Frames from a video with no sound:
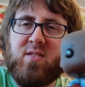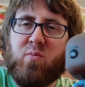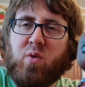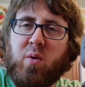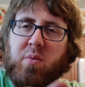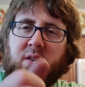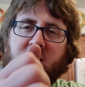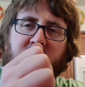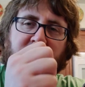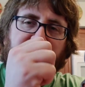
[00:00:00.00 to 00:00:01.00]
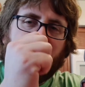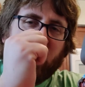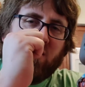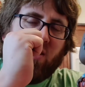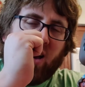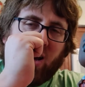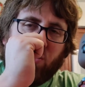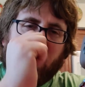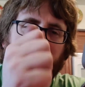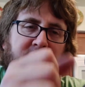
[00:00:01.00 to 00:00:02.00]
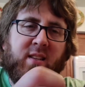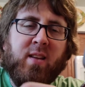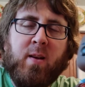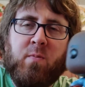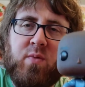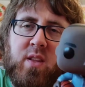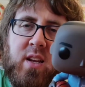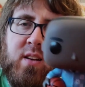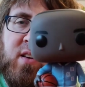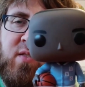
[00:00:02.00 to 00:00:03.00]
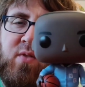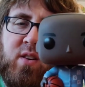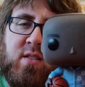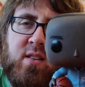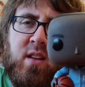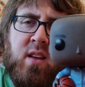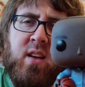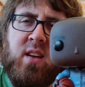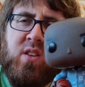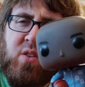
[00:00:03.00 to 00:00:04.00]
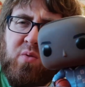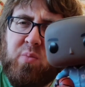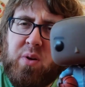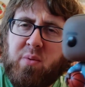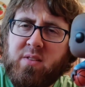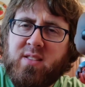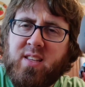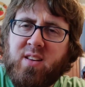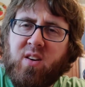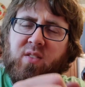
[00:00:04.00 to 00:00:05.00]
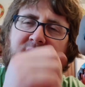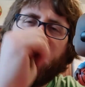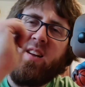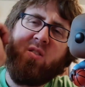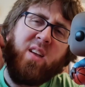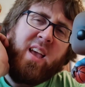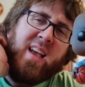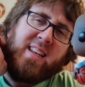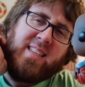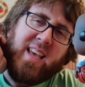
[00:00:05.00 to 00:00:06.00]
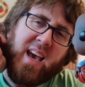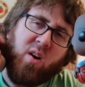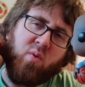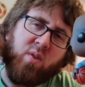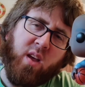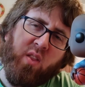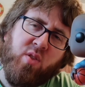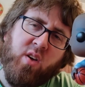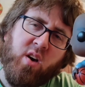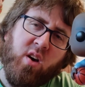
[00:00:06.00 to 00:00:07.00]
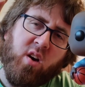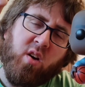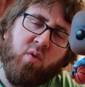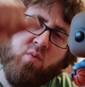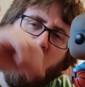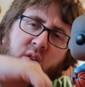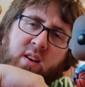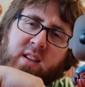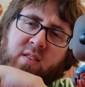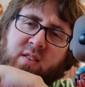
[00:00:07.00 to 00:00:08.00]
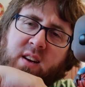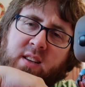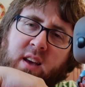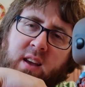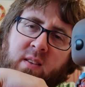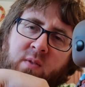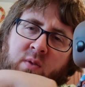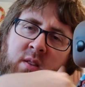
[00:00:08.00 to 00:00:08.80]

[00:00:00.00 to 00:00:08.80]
There's a Walmart exclusive I will get. Another version you will probably see on the channel down the road. You guys have a great day.